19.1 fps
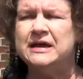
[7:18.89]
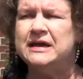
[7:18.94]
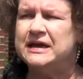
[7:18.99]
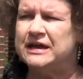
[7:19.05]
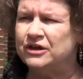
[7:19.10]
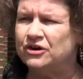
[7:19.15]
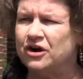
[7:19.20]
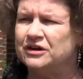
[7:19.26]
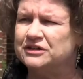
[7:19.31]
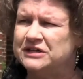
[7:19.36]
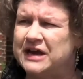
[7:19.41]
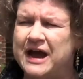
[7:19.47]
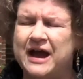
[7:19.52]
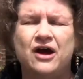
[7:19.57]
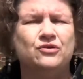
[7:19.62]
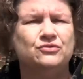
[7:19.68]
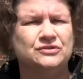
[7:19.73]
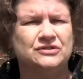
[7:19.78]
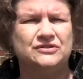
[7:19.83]
in our
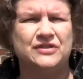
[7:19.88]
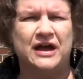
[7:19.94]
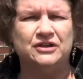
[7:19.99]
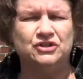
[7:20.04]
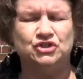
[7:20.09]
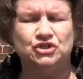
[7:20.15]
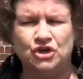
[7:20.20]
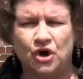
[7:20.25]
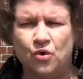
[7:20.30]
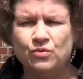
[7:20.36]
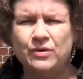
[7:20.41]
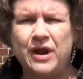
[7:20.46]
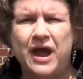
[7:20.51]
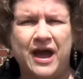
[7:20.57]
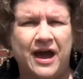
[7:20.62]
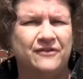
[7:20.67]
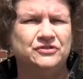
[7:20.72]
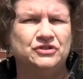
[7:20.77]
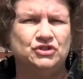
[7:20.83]
towns that don't
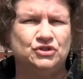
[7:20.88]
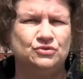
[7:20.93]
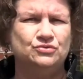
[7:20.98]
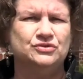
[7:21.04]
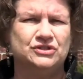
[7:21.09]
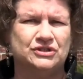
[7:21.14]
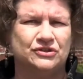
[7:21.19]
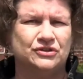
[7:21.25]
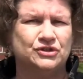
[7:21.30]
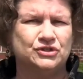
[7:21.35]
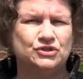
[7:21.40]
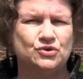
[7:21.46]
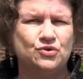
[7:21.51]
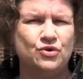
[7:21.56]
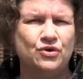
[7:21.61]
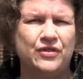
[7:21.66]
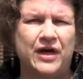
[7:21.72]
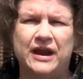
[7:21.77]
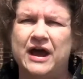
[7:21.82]
have students in the
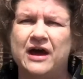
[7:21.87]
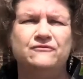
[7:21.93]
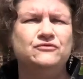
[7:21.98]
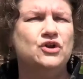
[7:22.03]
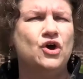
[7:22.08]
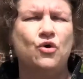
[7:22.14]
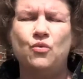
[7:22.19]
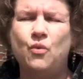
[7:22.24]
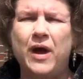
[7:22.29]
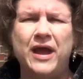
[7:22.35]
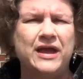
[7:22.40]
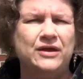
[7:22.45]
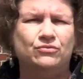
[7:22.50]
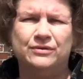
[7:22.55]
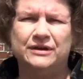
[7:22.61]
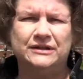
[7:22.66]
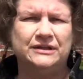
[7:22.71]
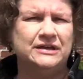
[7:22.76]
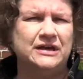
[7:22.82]
school that have no way
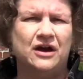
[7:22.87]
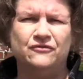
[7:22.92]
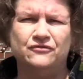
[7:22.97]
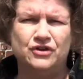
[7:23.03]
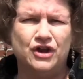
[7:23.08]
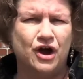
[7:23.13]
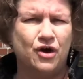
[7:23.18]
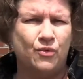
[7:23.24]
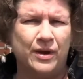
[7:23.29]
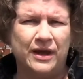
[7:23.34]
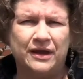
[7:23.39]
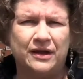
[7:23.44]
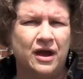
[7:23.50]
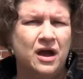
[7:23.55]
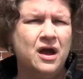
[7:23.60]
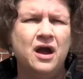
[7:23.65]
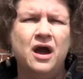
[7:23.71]
really of knowing,